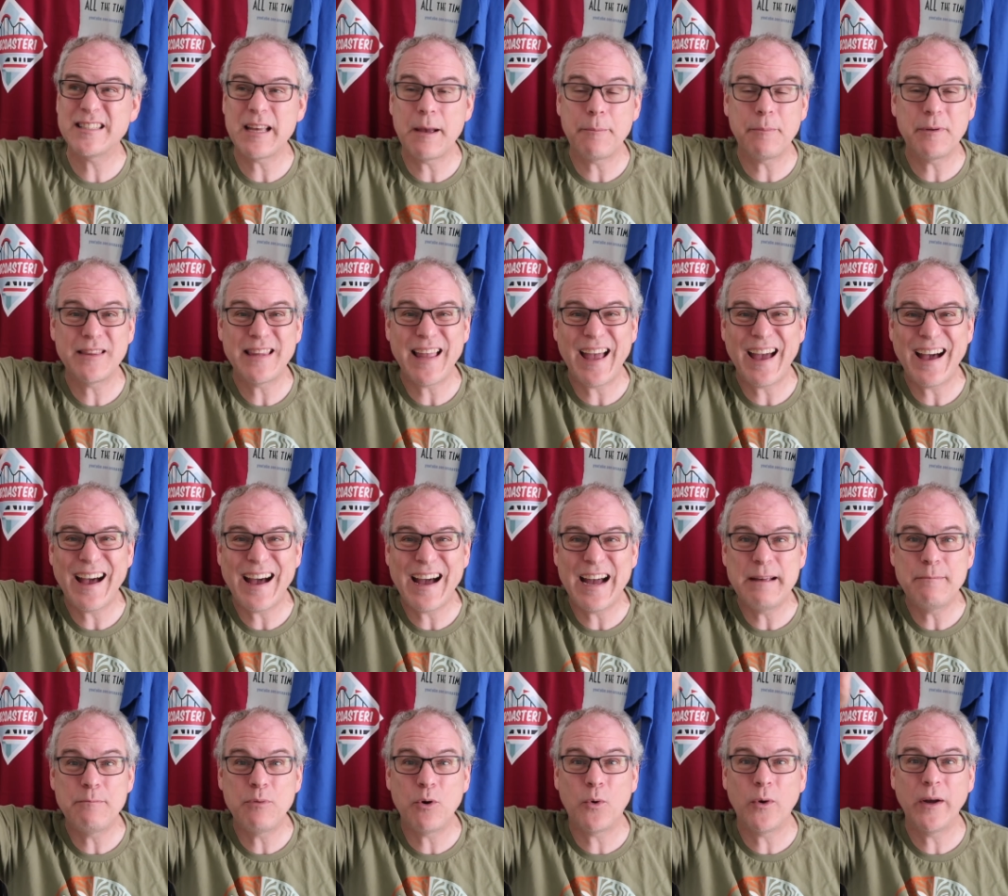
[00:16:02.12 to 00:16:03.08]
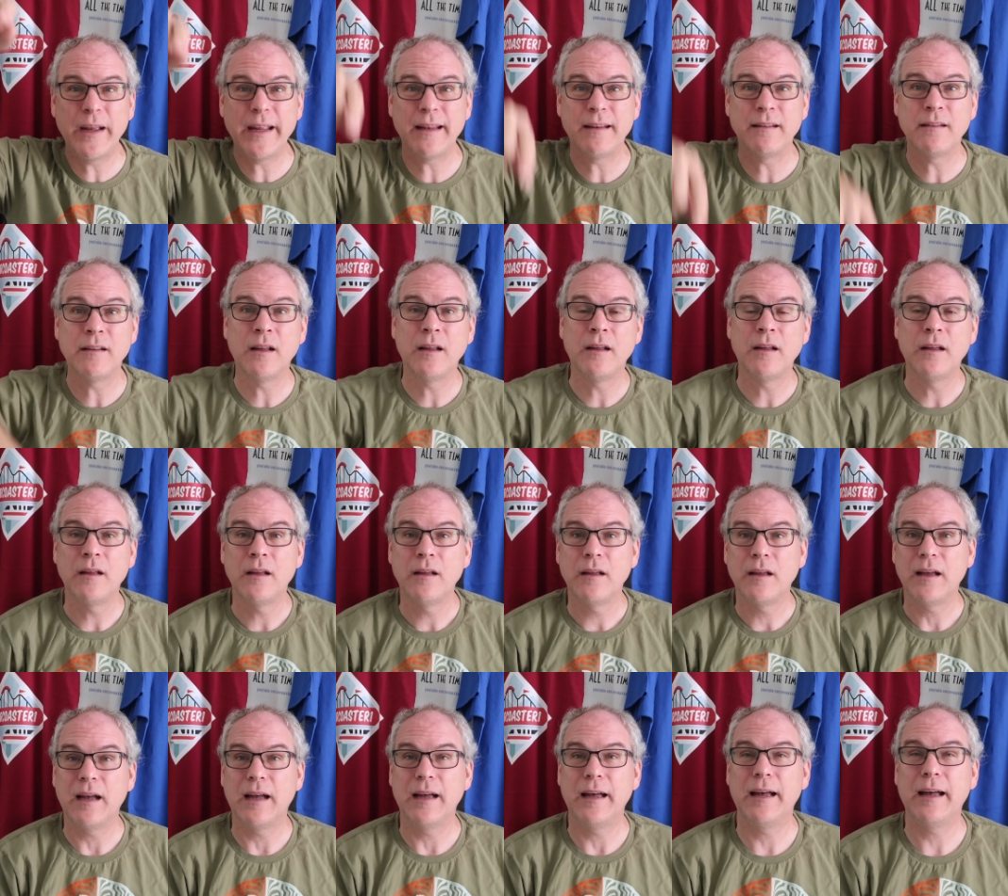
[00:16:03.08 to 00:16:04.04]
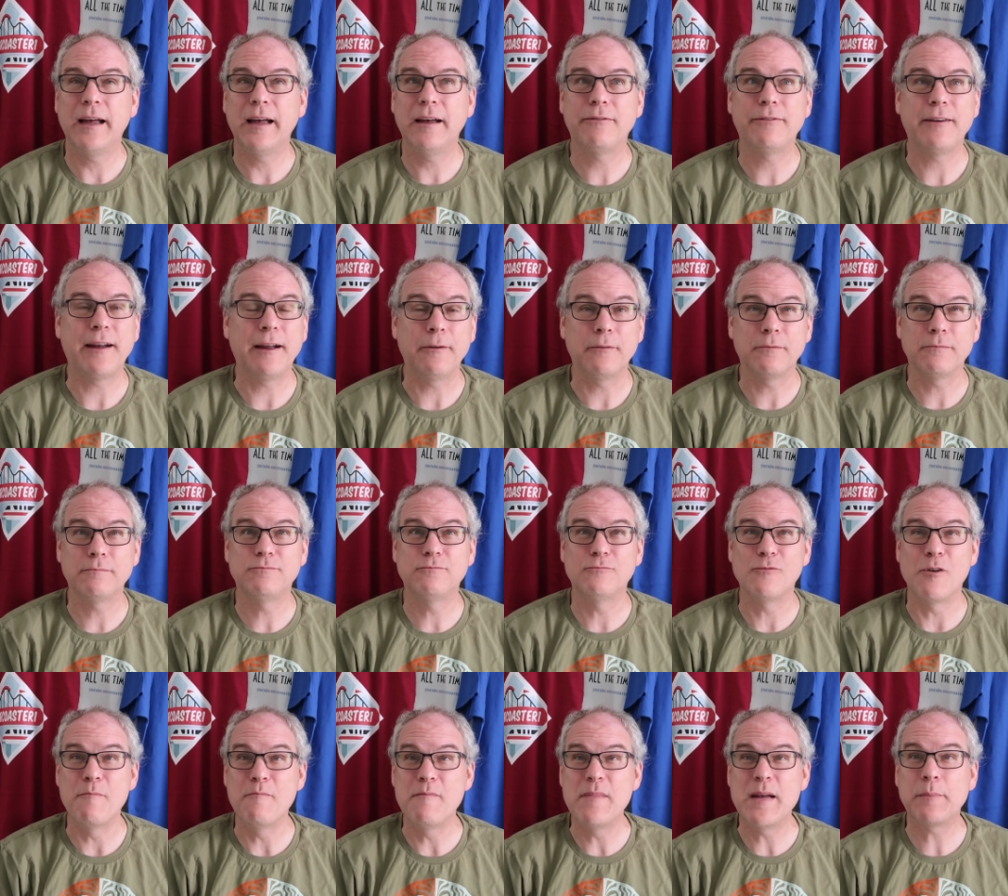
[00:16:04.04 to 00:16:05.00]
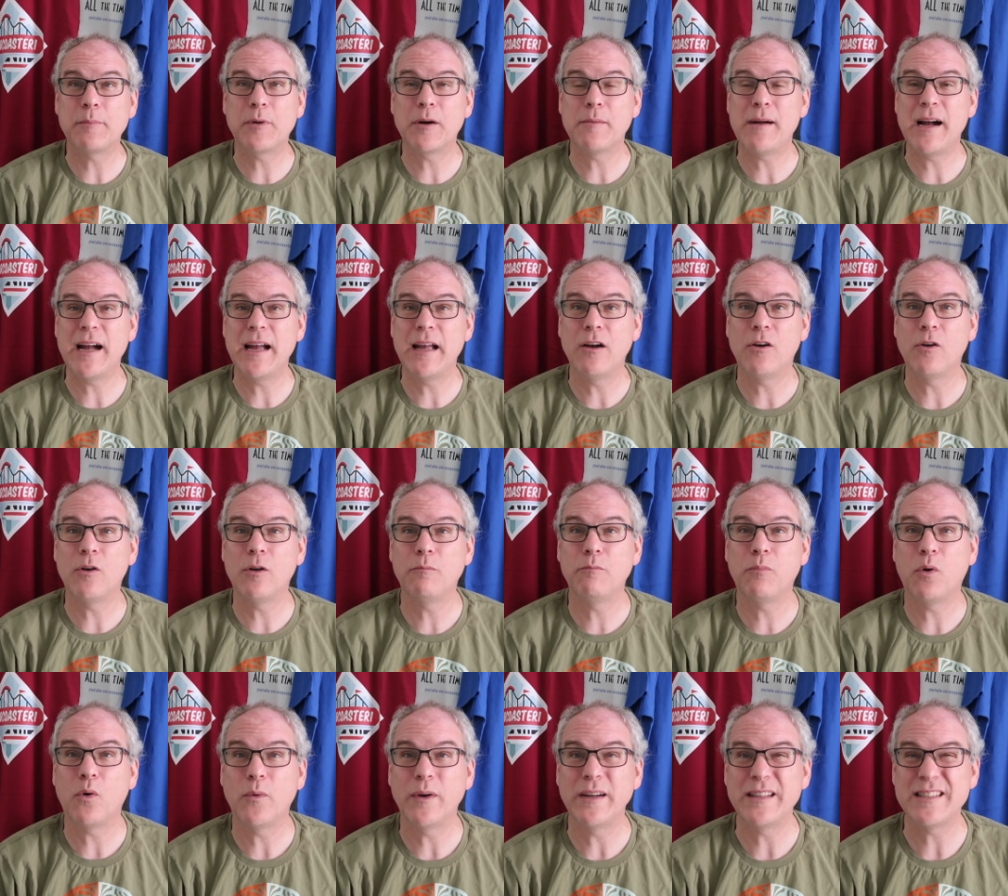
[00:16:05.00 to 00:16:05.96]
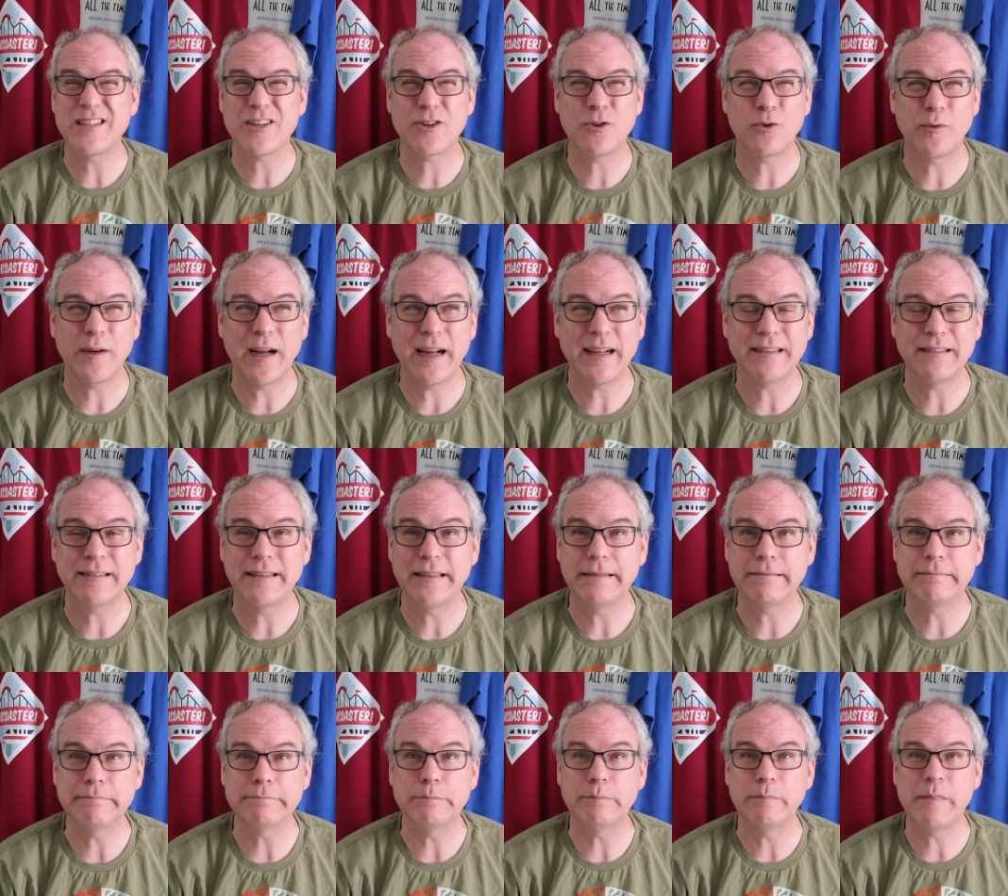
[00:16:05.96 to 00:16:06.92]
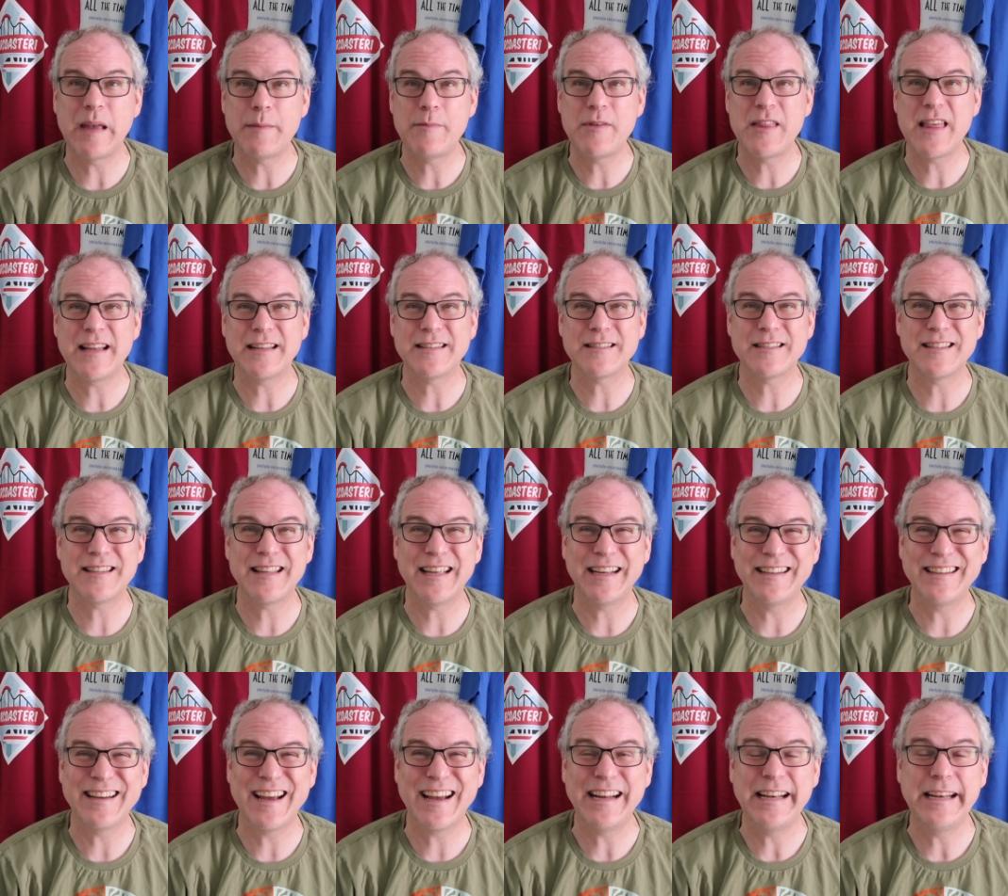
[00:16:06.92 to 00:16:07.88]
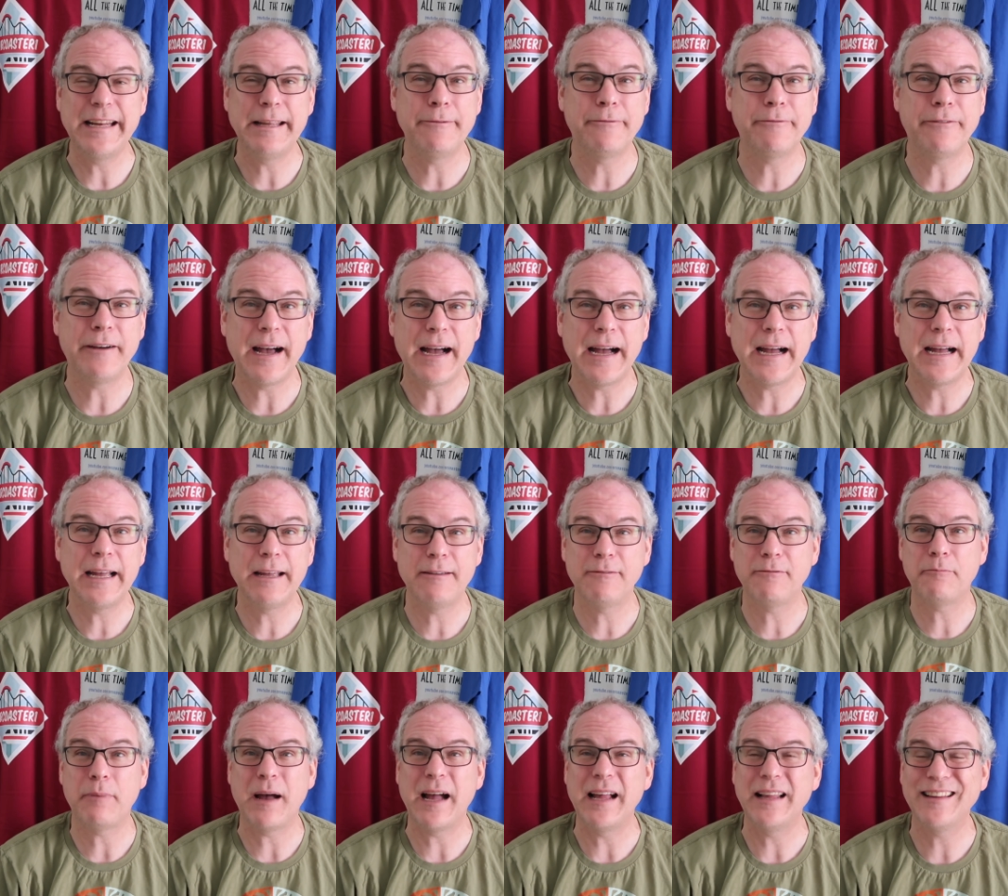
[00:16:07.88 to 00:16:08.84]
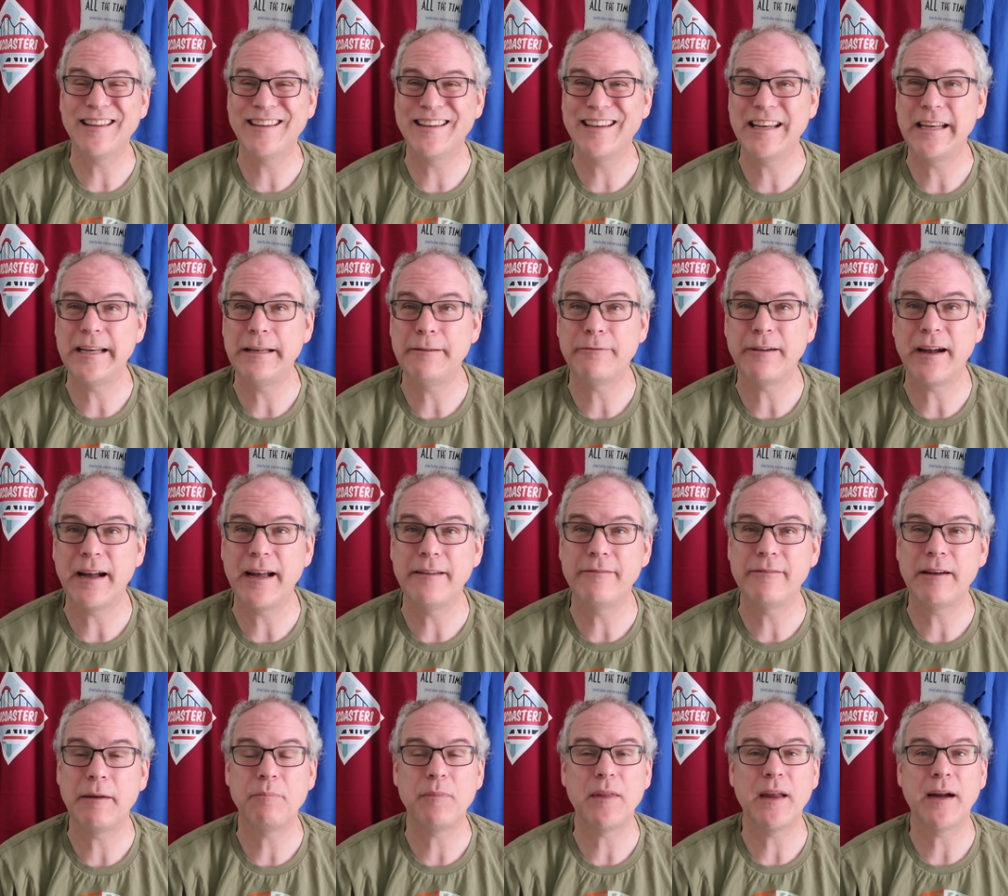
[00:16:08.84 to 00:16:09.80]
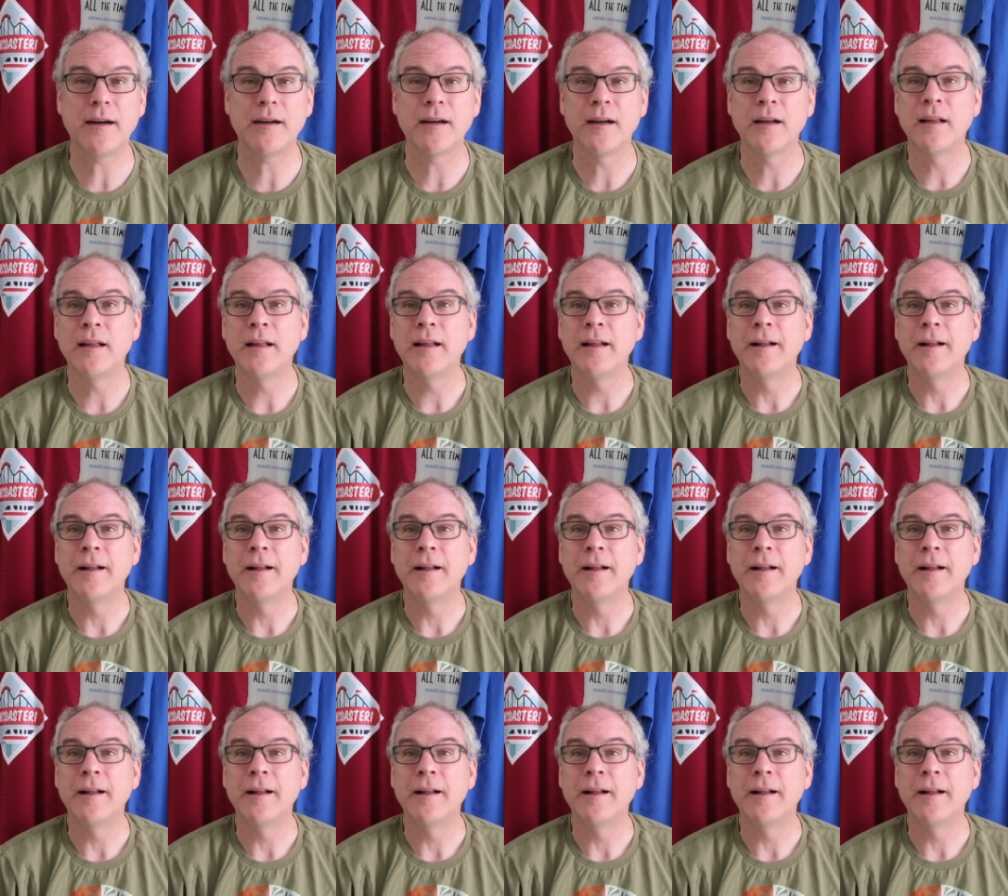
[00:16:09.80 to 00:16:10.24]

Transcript: It's up at that high point. If I remember my Holdpoints correctly, maybe that's like 95, pylon 95 up there.